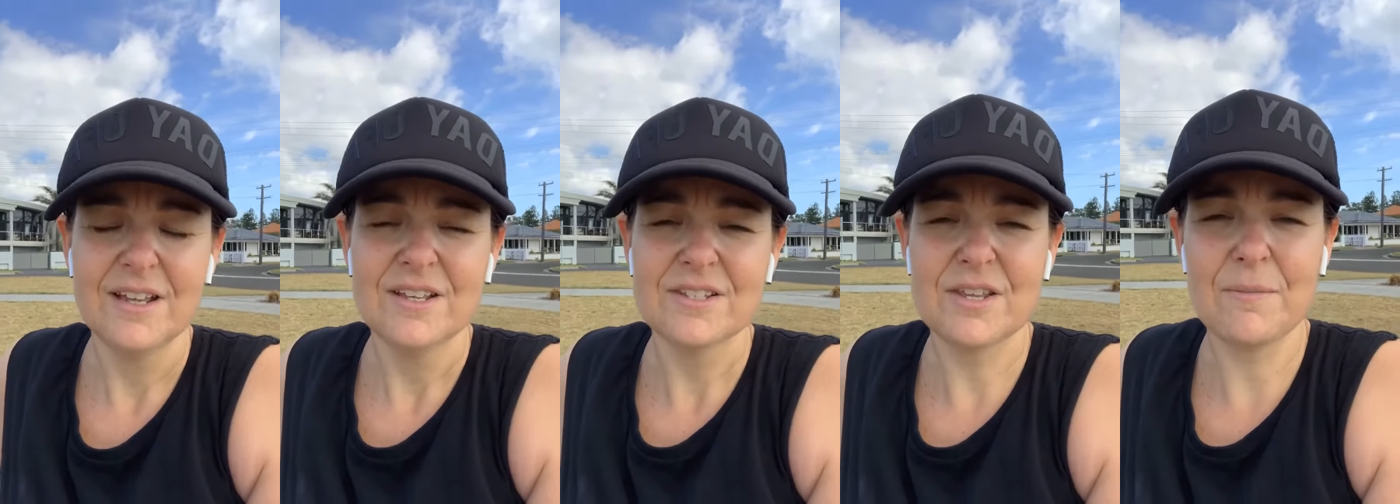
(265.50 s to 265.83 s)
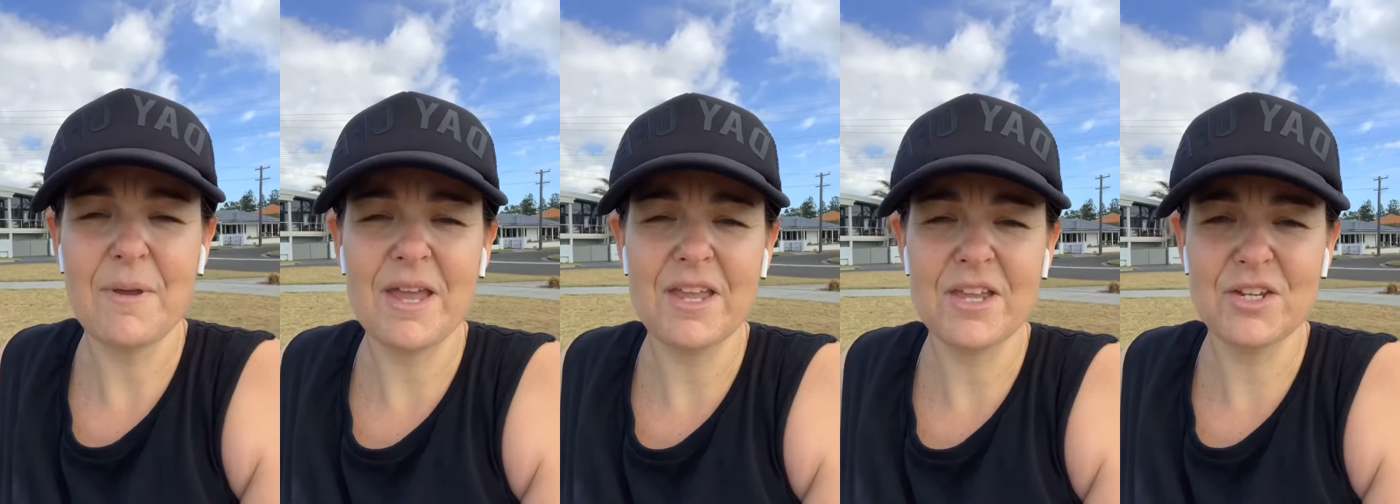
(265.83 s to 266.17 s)
So
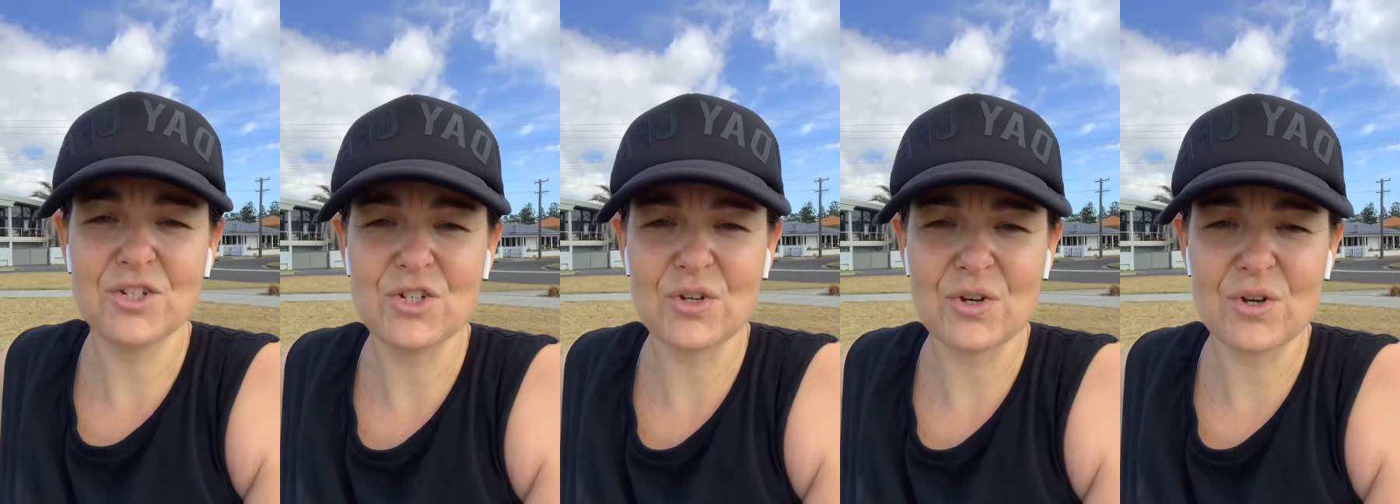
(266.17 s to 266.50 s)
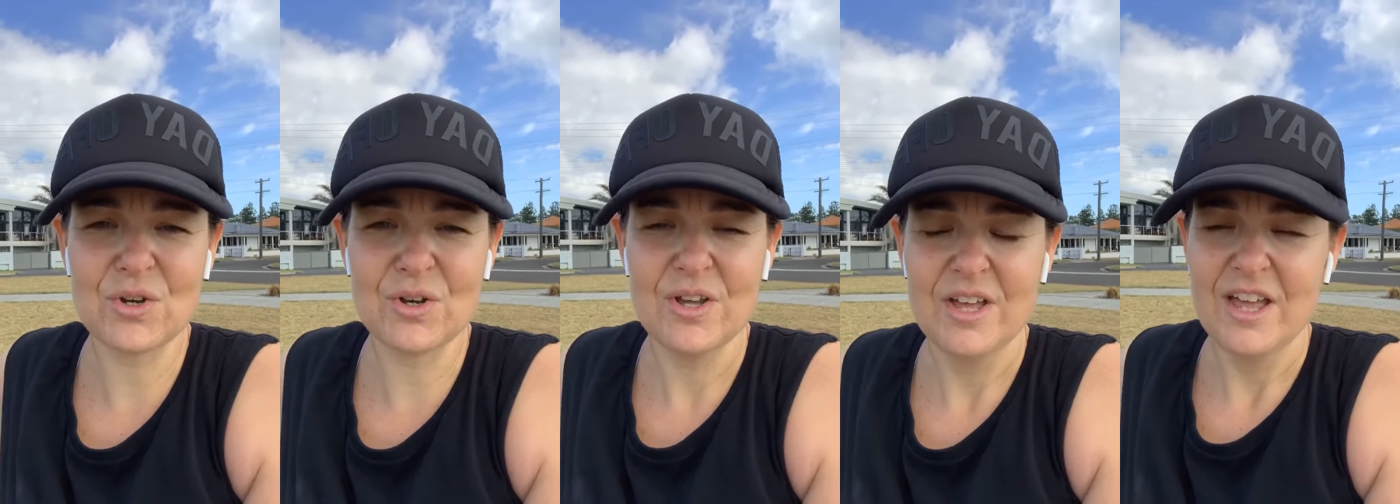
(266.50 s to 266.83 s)
making
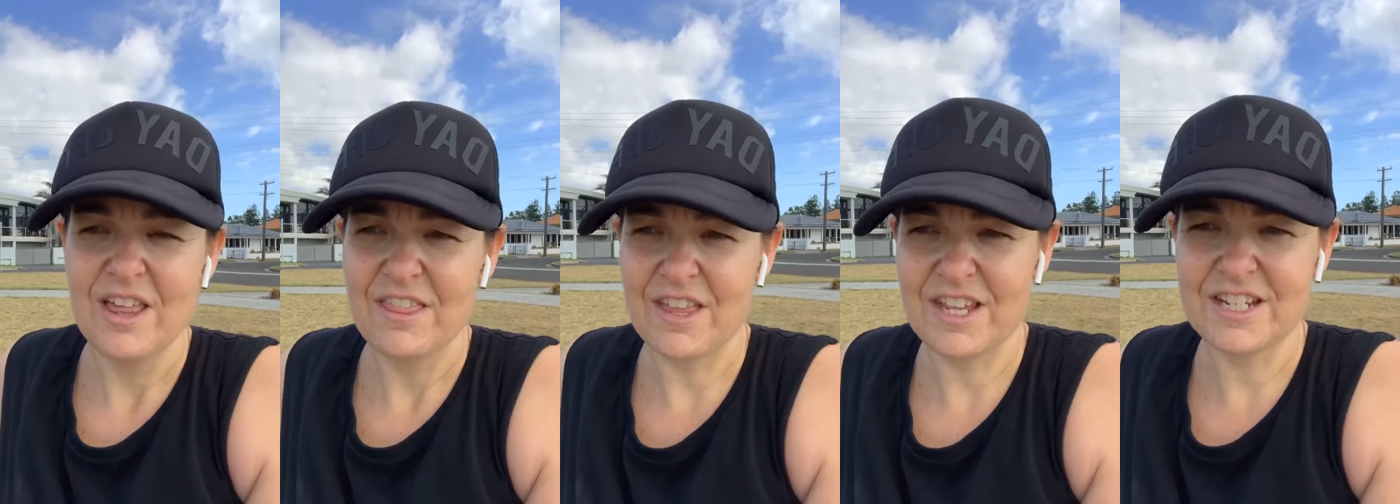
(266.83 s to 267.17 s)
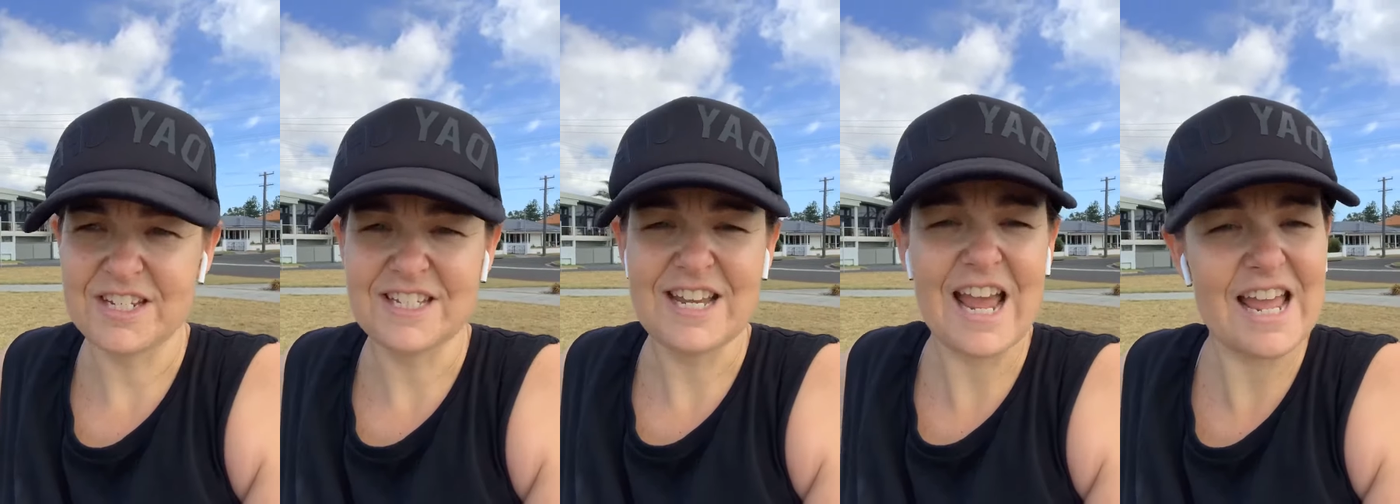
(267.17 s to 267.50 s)
sure that you
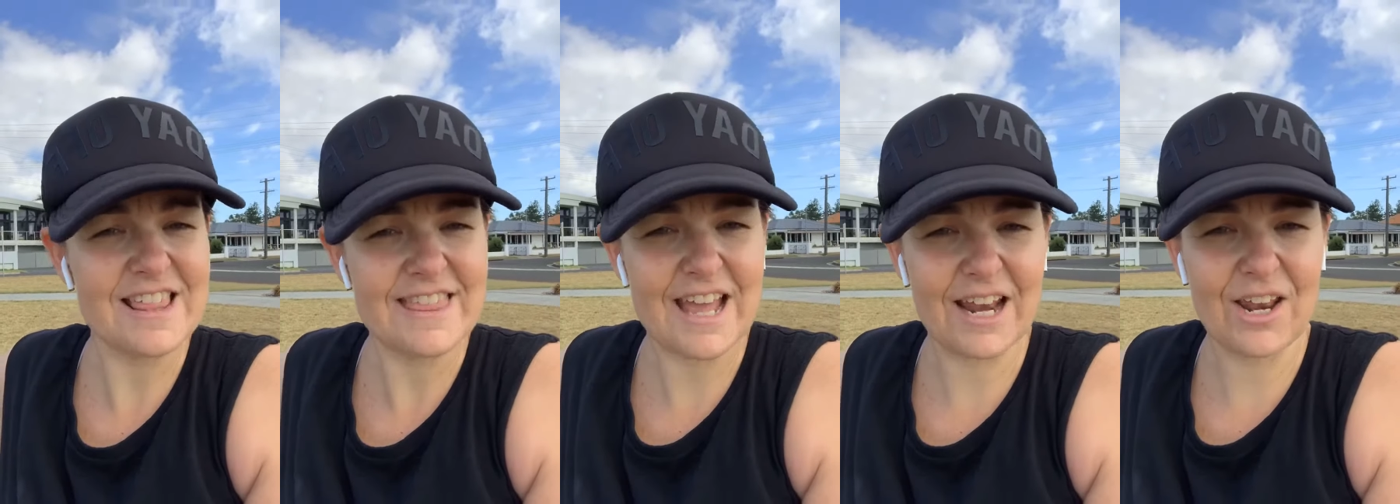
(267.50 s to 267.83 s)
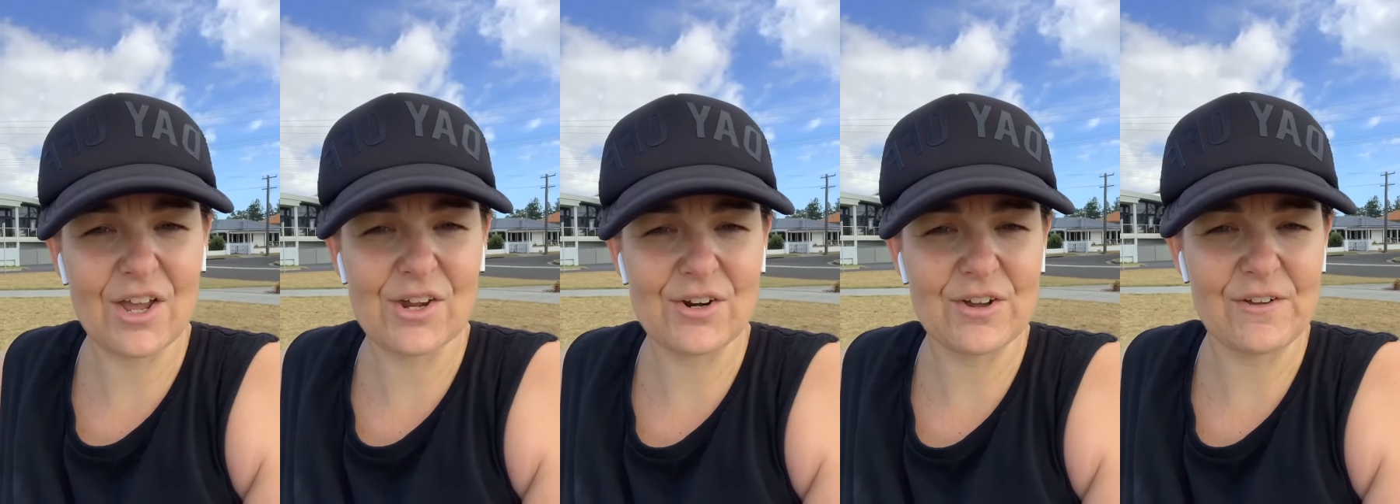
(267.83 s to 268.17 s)
just take that
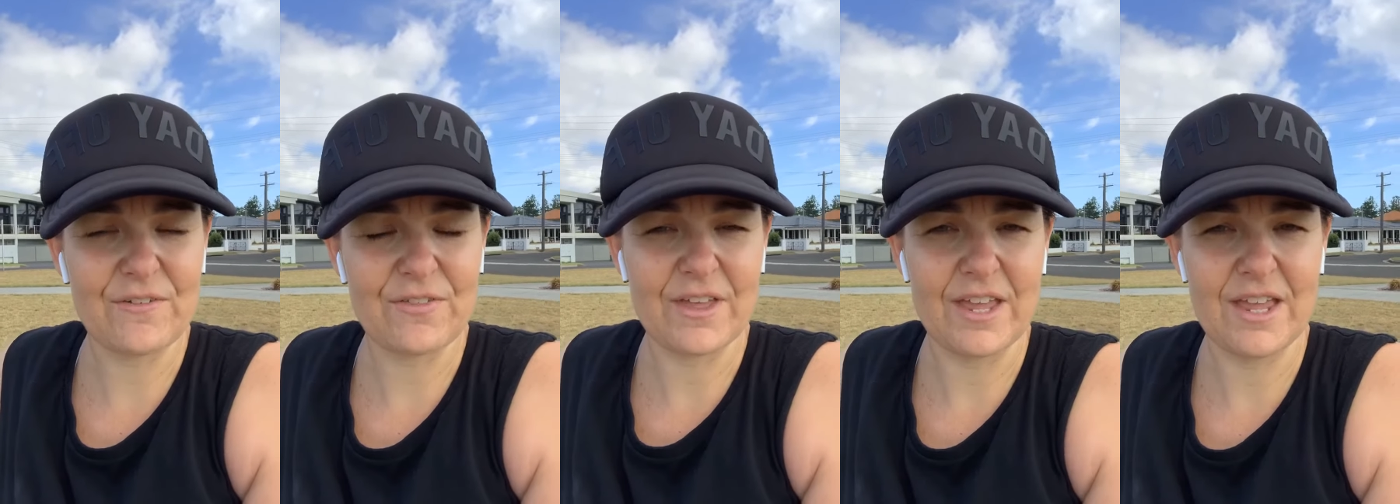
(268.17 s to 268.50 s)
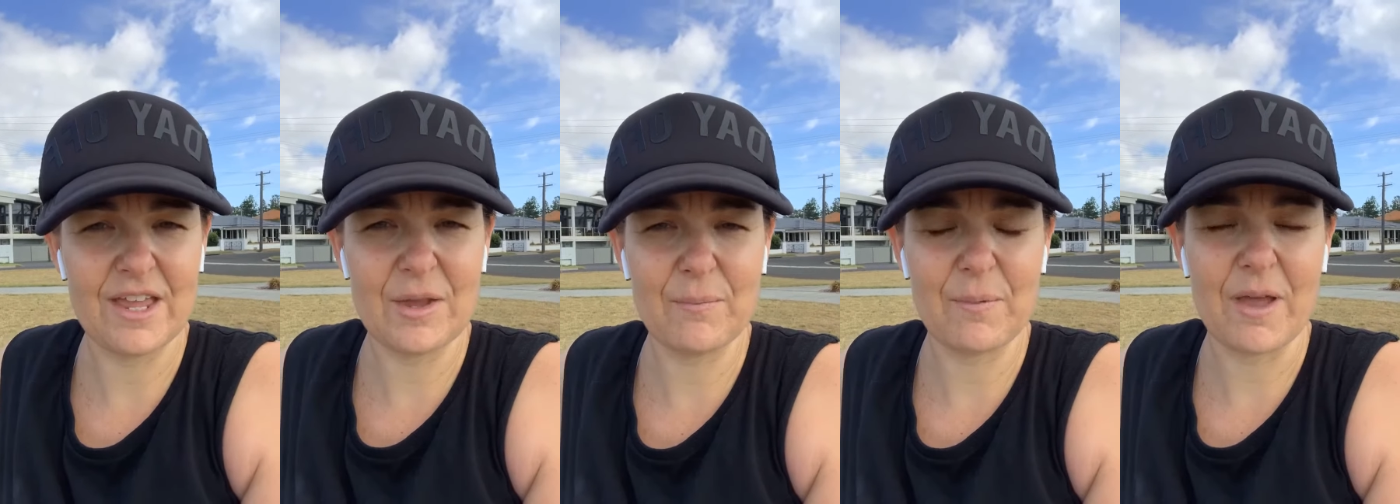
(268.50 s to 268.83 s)
load off the
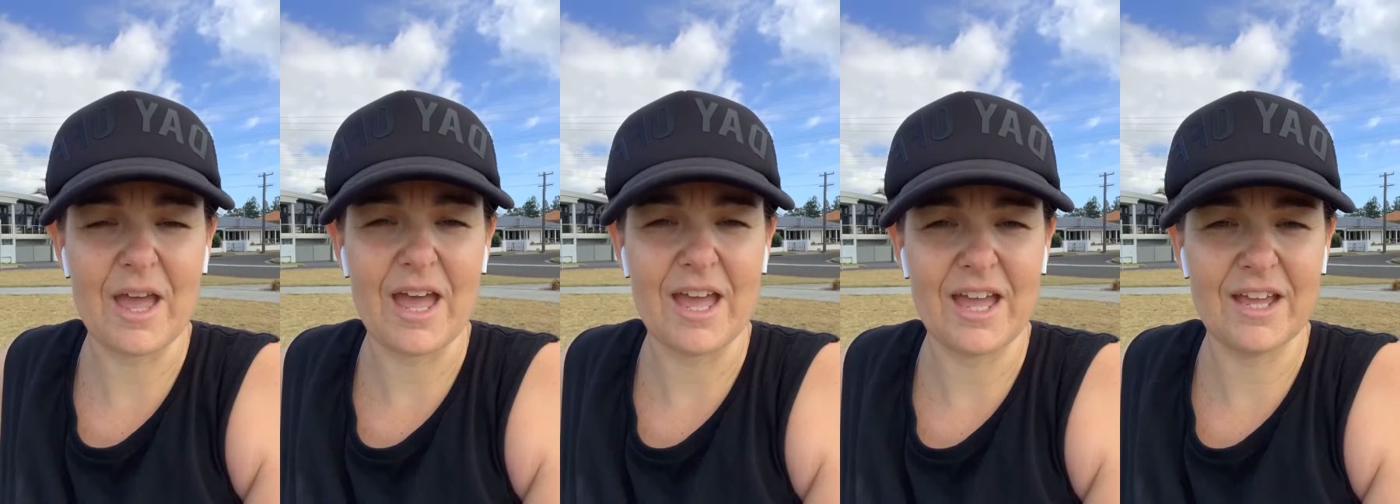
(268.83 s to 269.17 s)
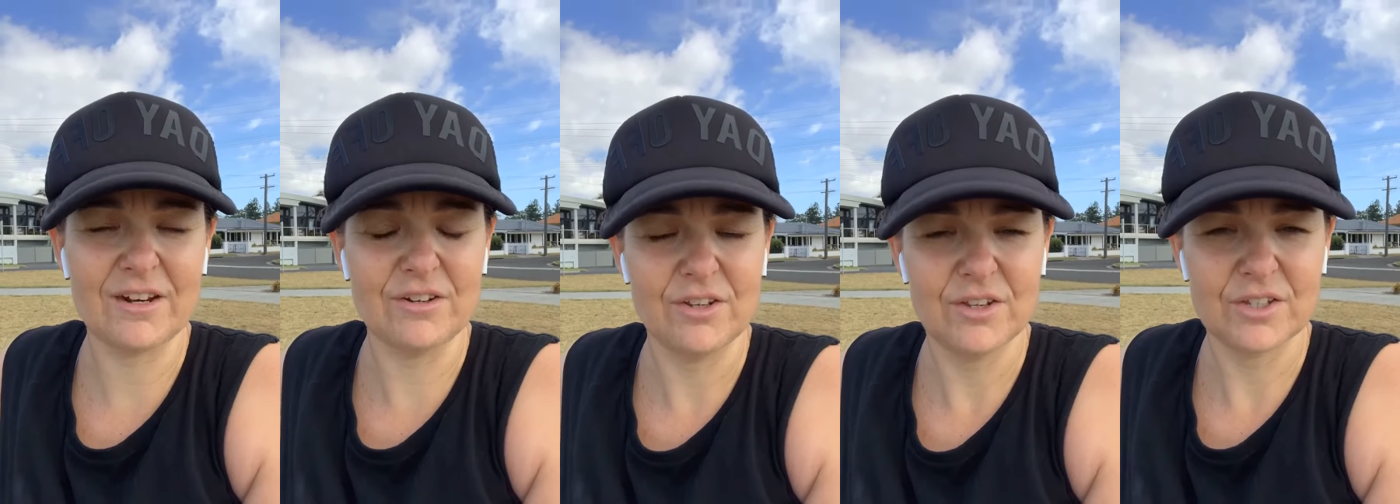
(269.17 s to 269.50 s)
hip
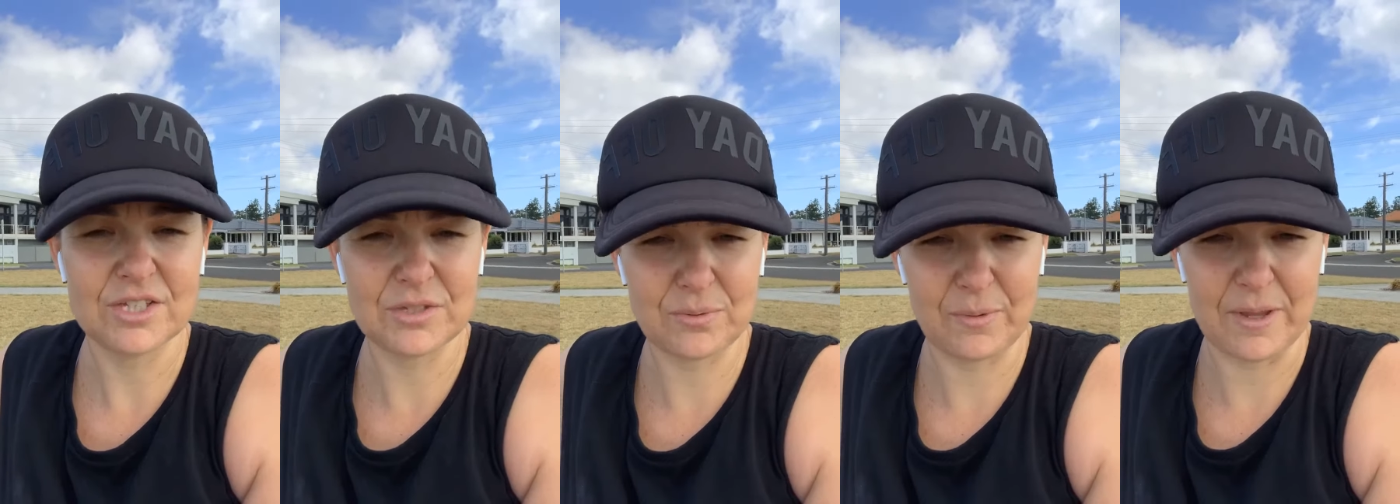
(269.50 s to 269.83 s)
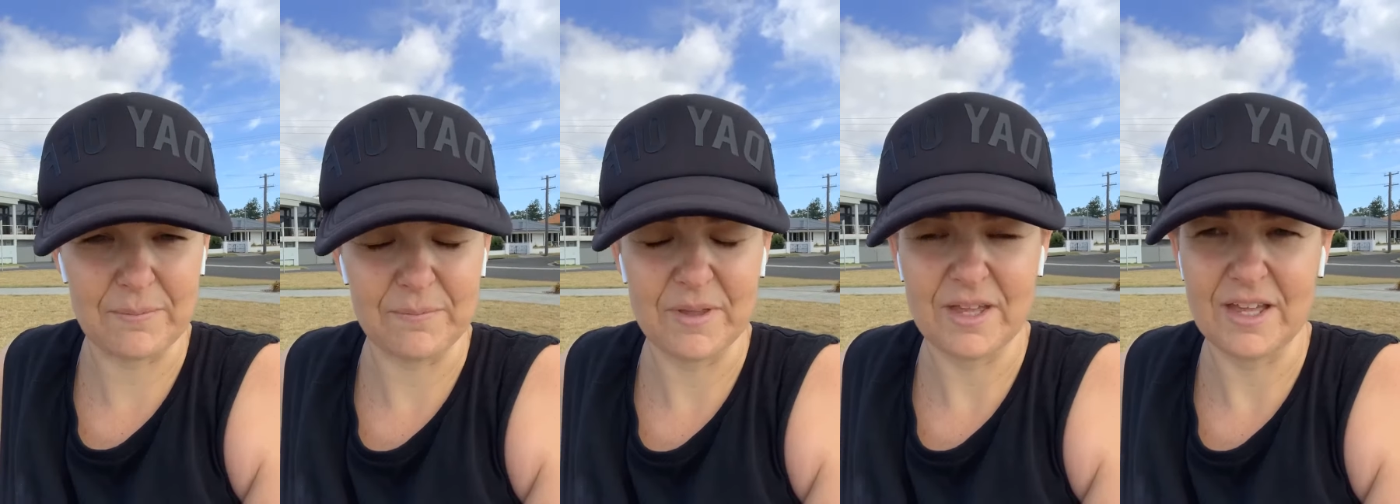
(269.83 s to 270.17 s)
and
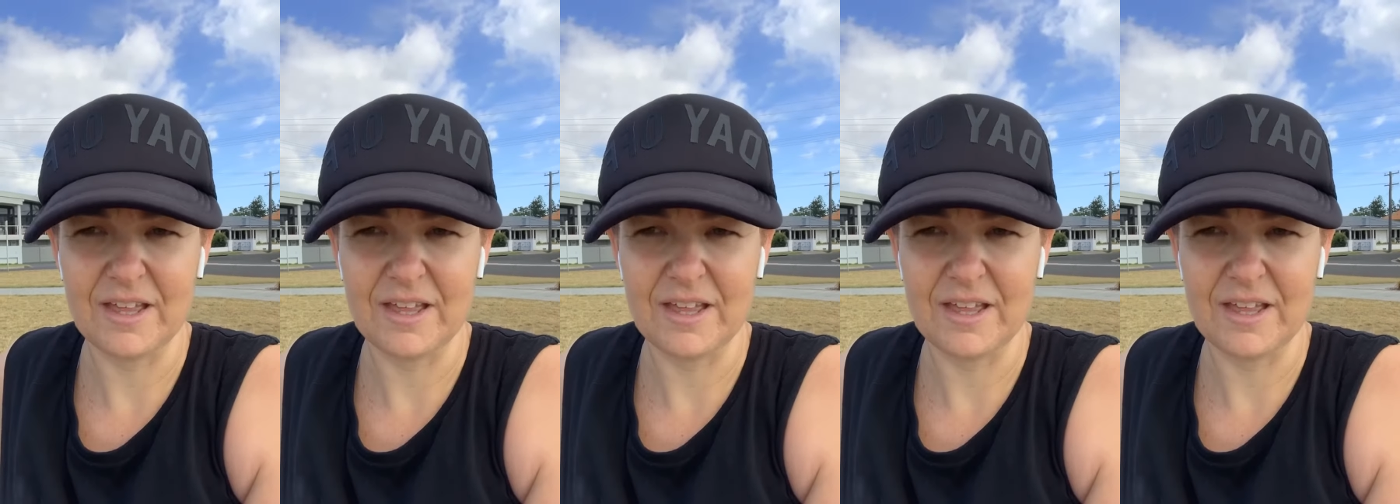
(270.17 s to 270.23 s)
swim.